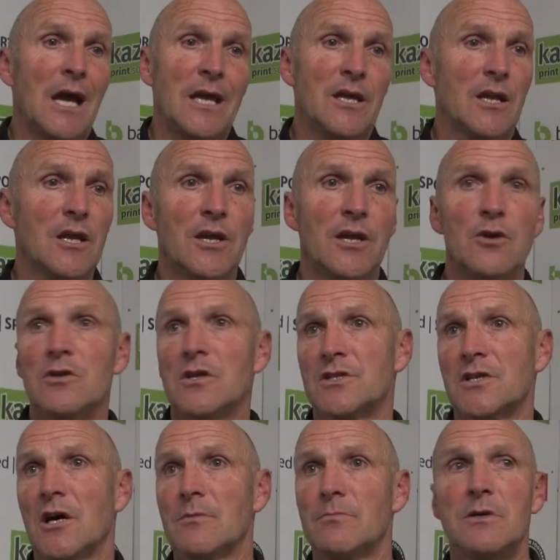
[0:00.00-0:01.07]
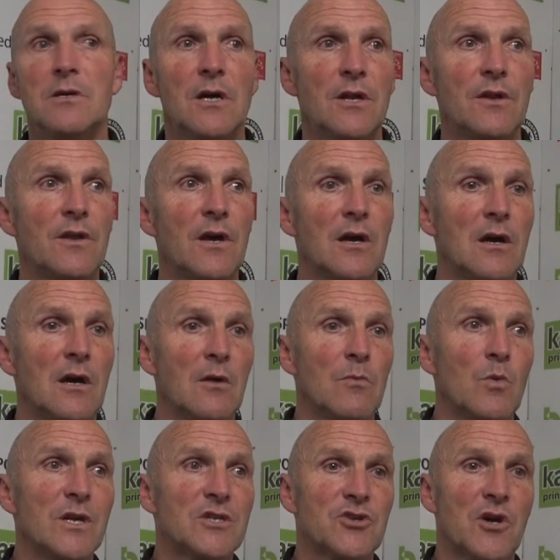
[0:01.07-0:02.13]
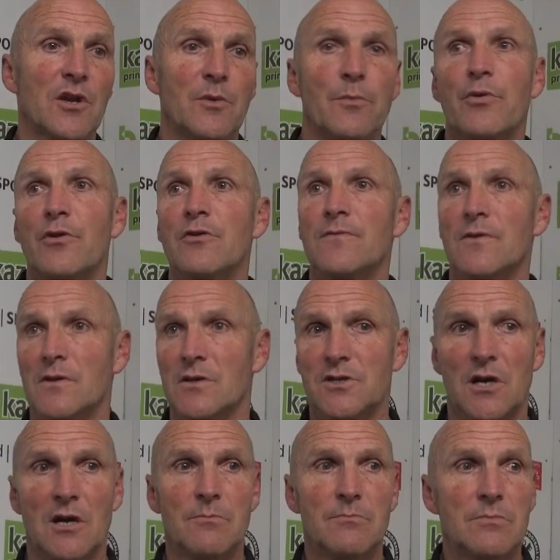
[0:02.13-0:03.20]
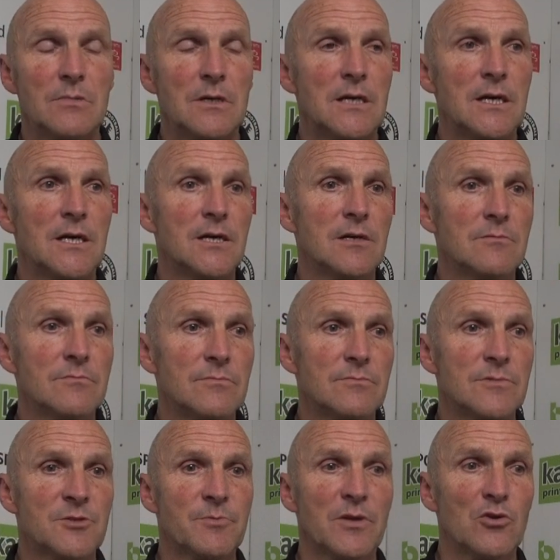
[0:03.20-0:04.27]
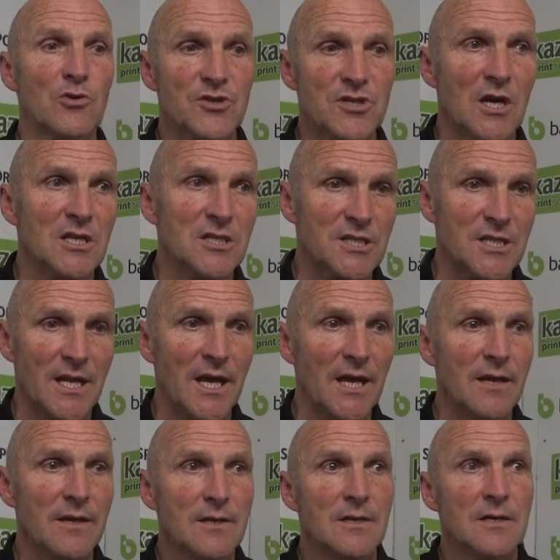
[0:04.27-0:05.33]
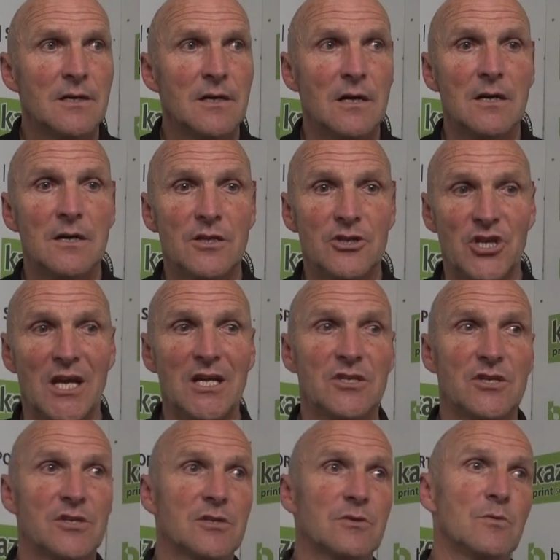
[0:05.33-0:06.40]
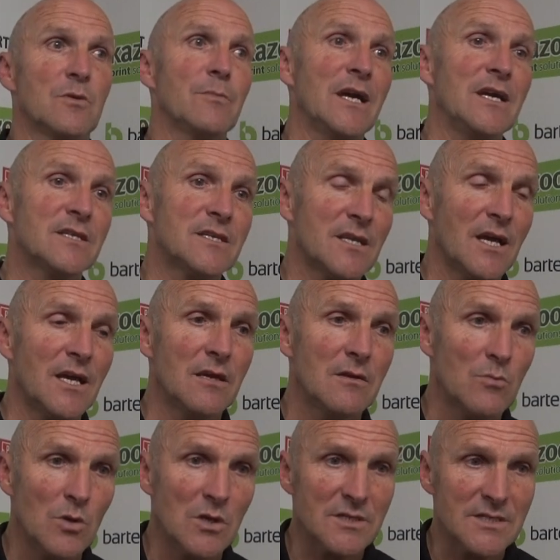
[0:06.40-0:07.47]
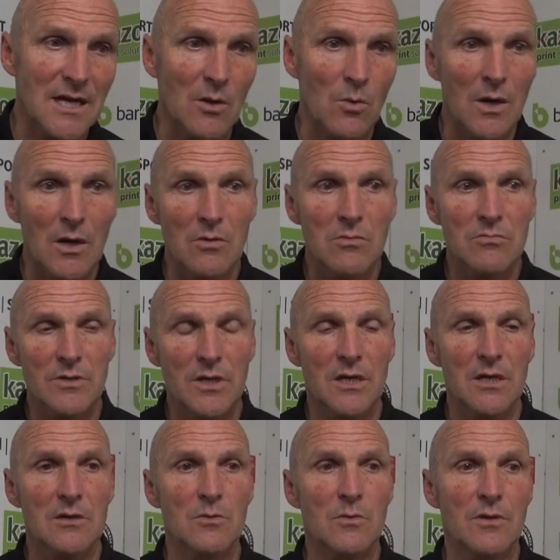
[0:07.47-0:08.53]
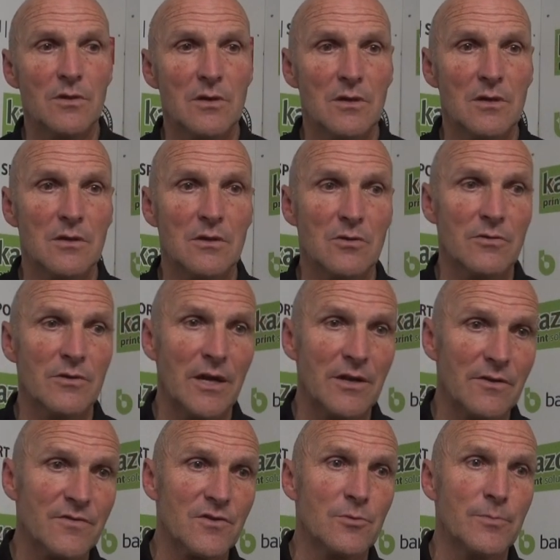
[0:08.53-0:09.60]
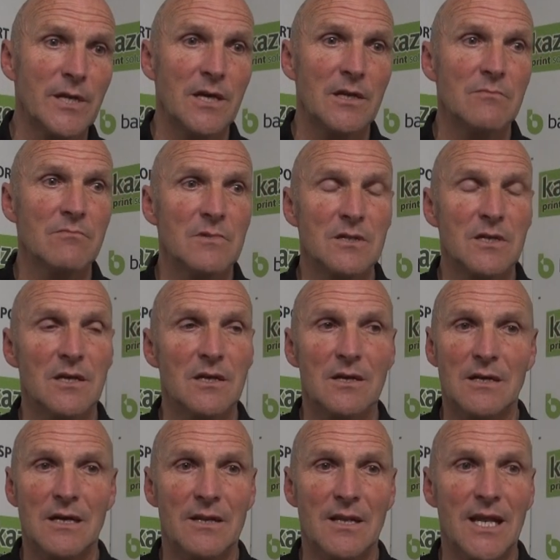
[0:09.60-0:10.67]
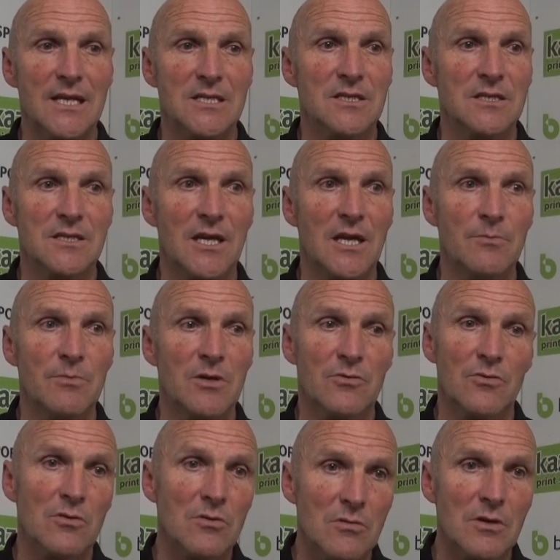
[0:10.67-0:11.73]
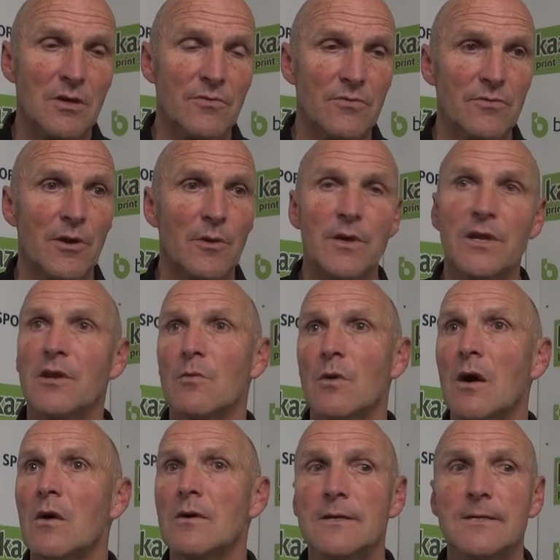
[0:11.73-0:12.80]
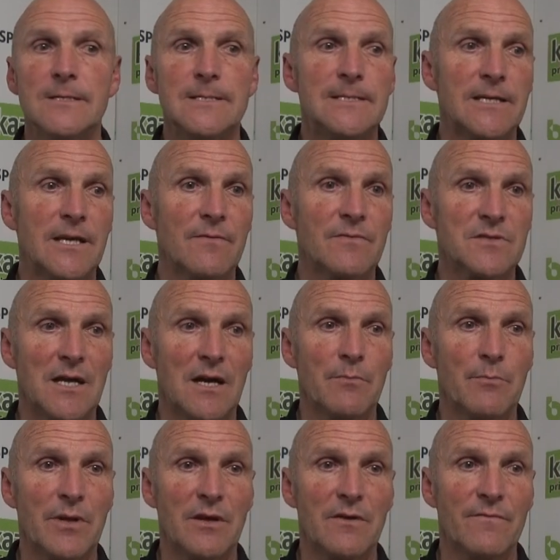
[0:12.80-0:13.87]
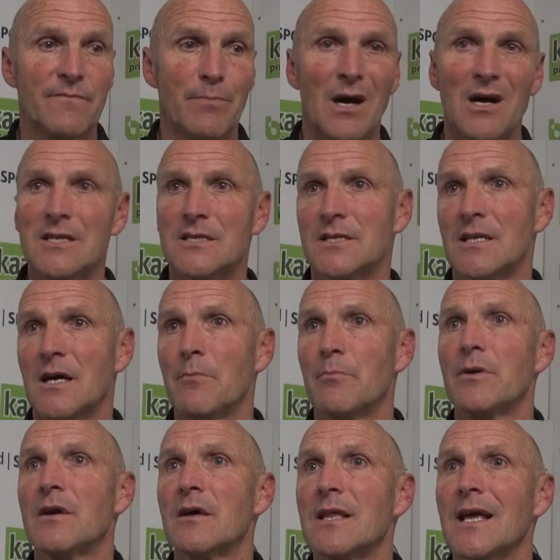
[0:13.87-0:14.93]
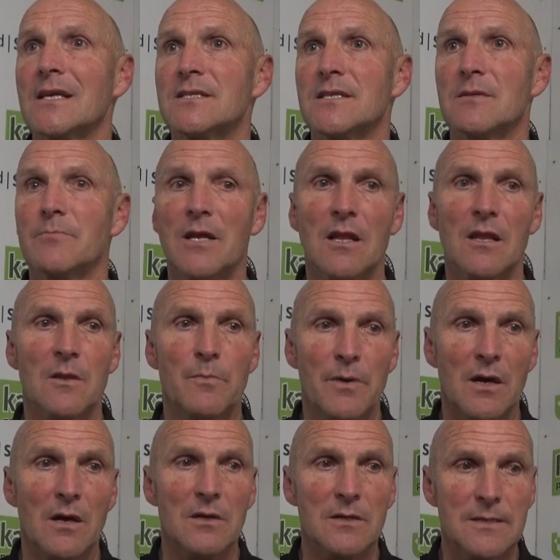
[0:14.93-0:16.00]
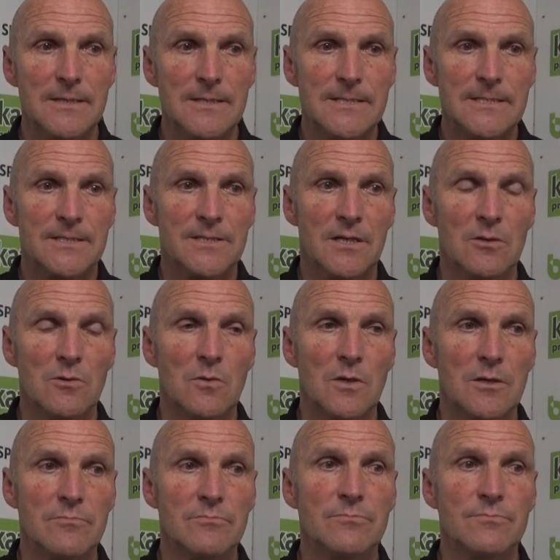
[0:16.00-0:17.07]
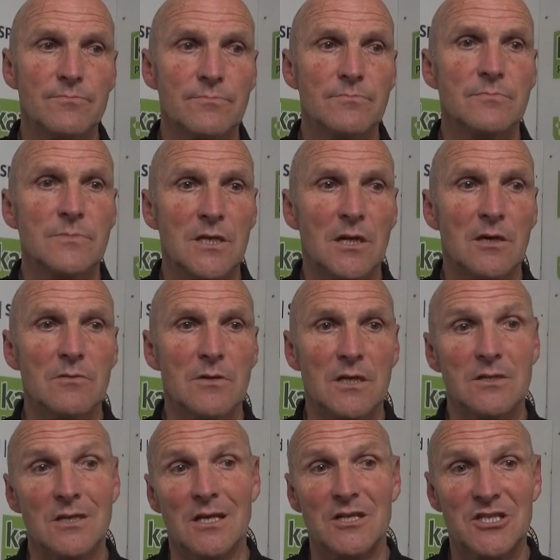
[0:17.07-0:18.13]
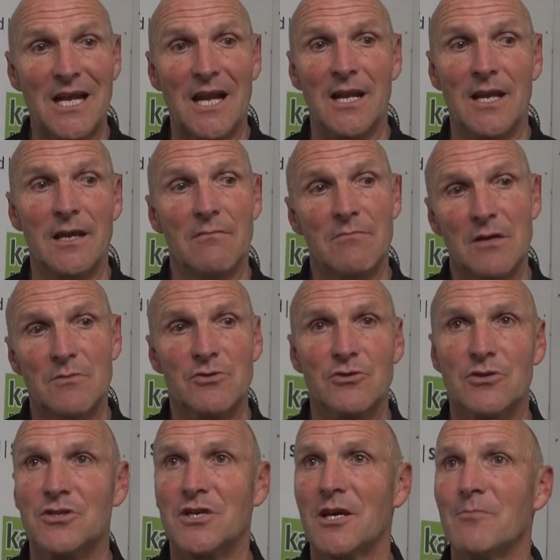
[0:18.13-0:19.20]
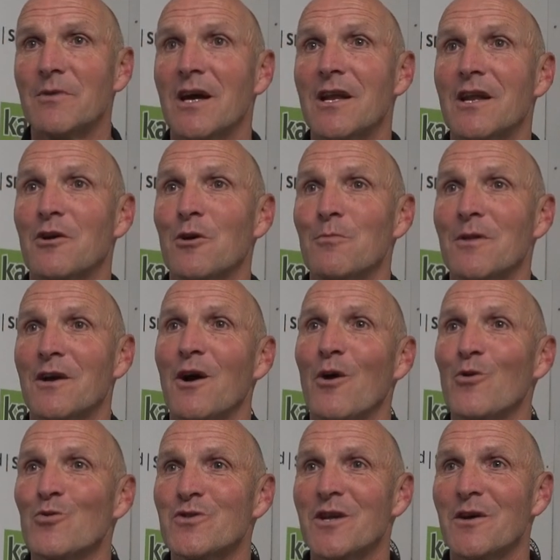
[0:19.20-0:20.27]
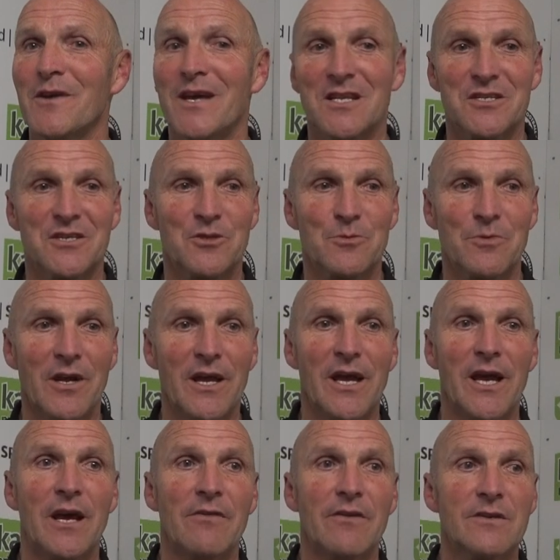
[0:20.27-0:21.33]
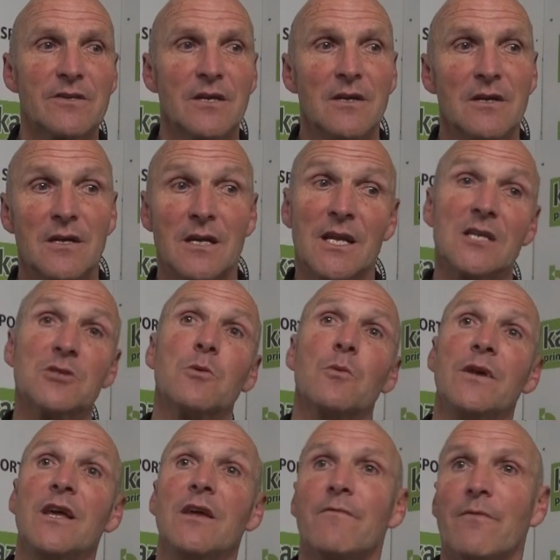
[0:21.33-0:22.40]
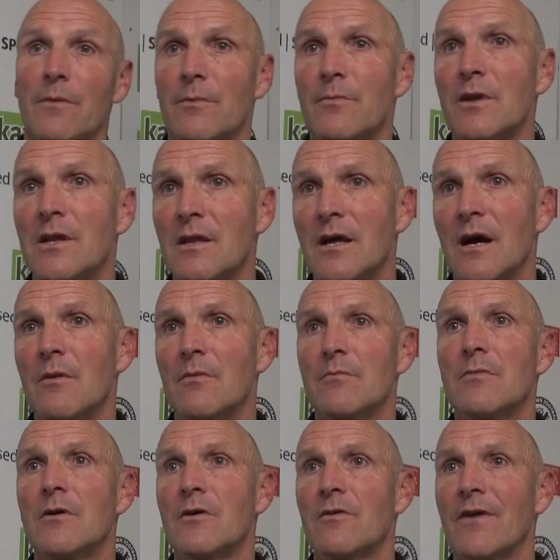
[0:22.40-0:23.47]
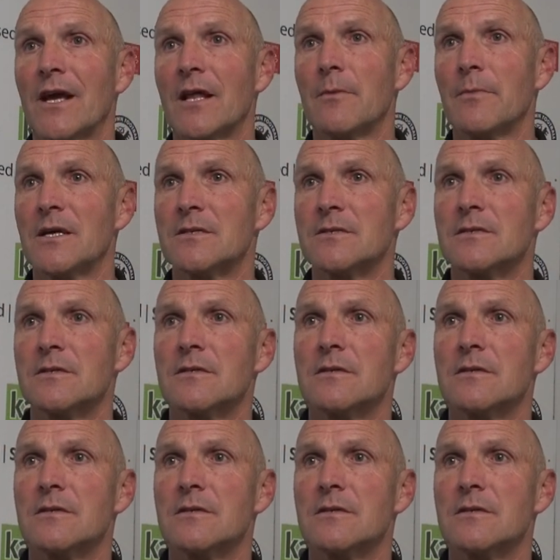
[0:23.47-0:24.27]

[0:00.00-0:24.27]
Hey, you're learning all the time, and we're trying to improve all the time. There's been good signs today. The changes that were made today worked out well. With the young Redders coming in, had an excellent debut. I thought Rowie did well, give us that bit of bite and that bit of legs in the middle of the park. So and Stanley, it was good to see him getting a couple of goals. He gets in some great areas, and that's what we need from him. We need that on a regular basis.